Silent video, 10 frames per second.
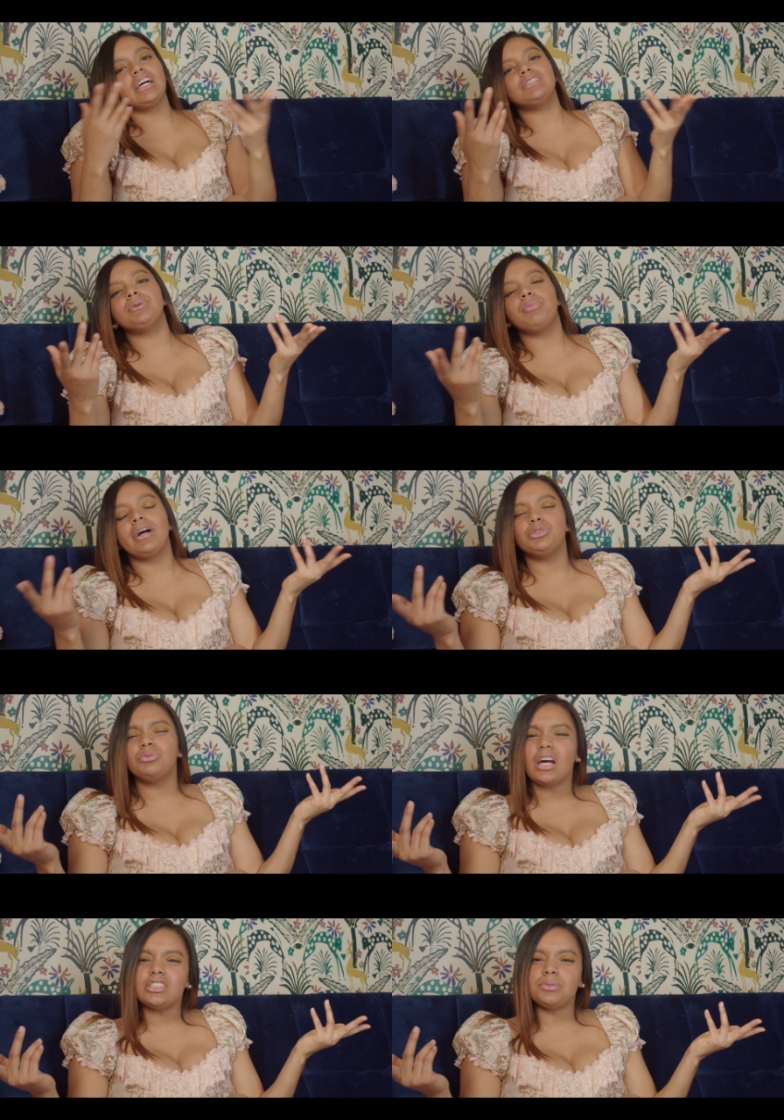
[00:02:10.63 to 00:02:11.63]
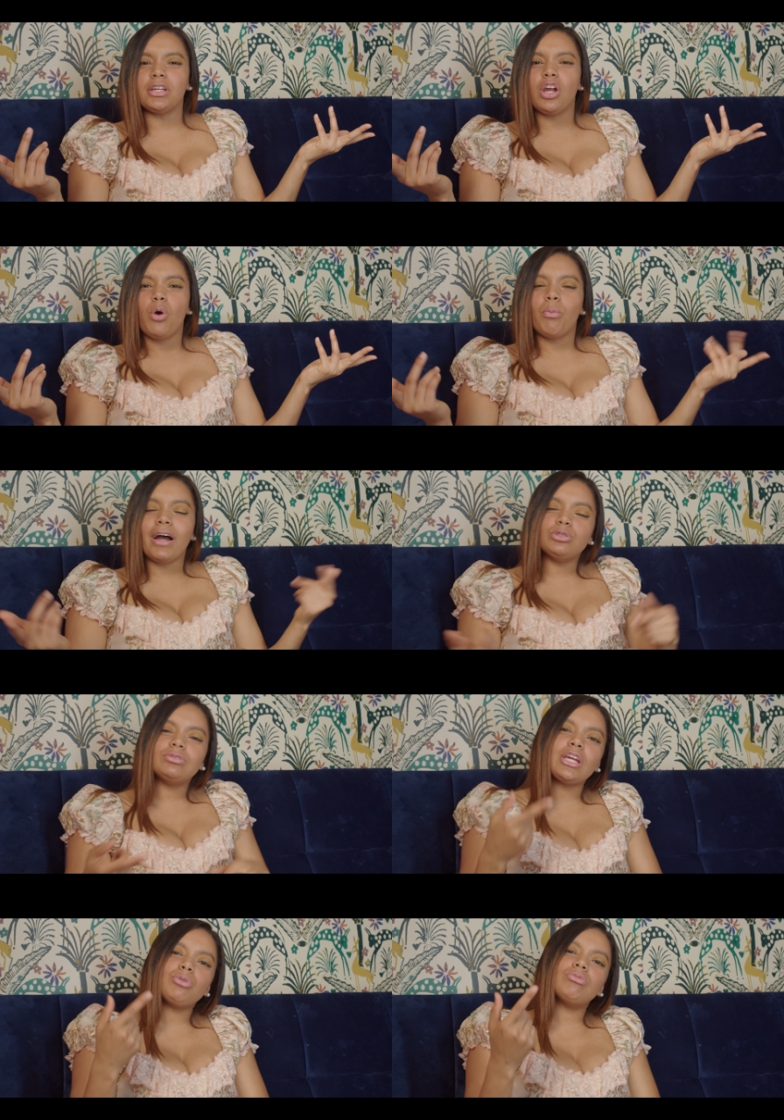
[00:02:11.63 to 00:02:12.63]
touch me. Why'd you touch me? Why'd you
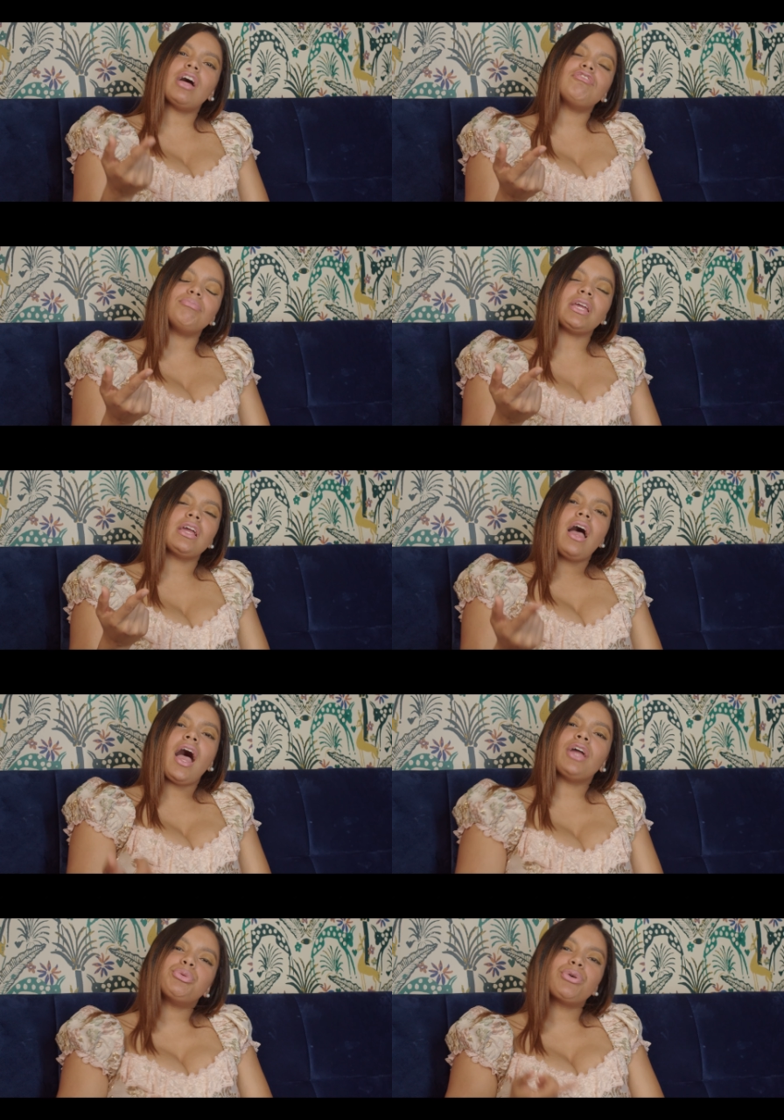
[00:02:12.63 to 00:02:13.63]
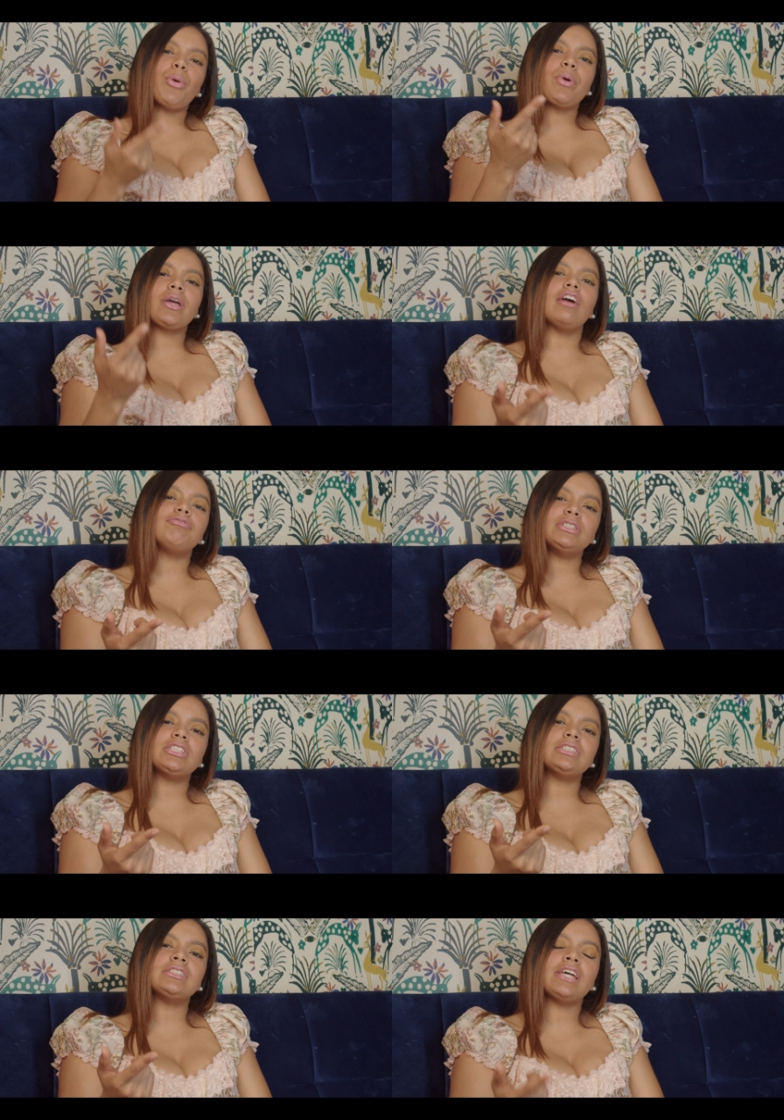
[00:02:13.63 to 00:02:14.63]
say you love me? How you go and cuff me
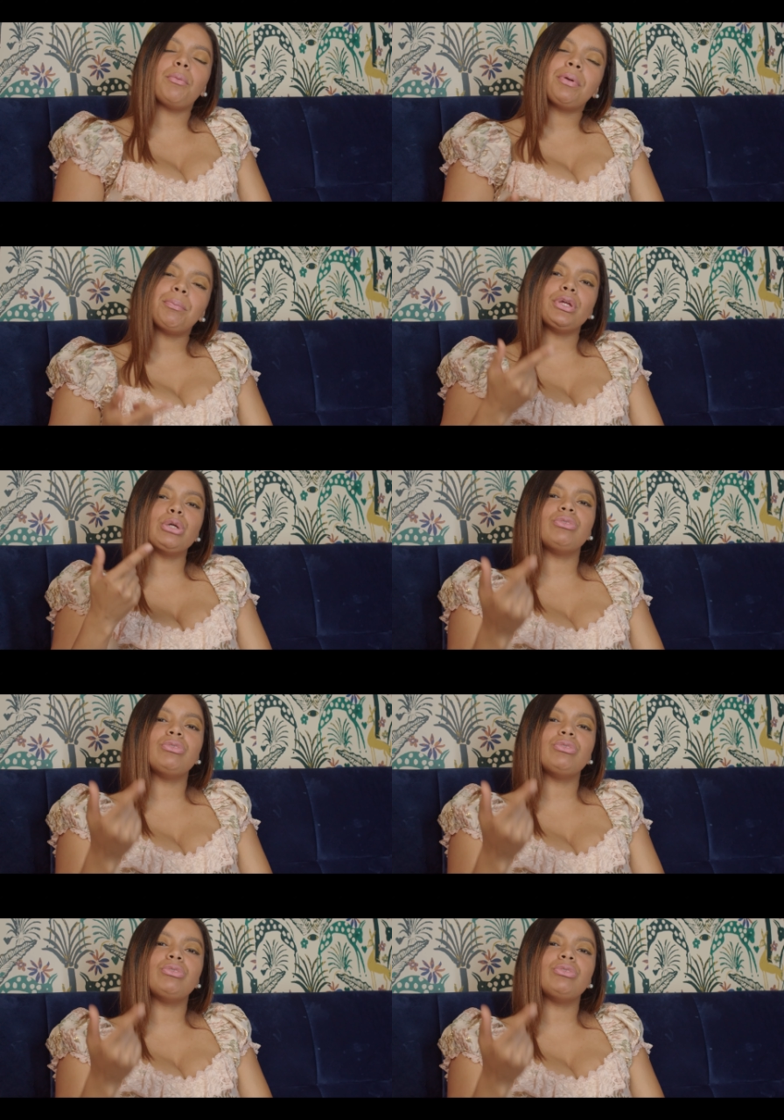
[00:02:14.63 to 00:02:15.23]
just to tell people you